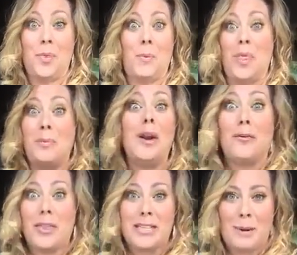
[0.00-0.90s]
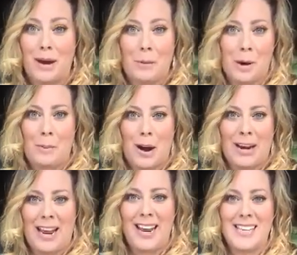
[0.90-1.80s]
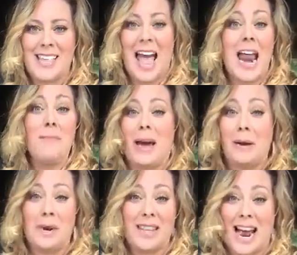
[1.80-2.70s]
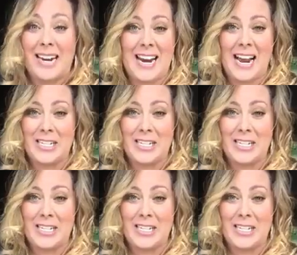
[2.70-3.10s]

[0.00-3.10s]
one of the beautiful things about network marketing is that anybody with $99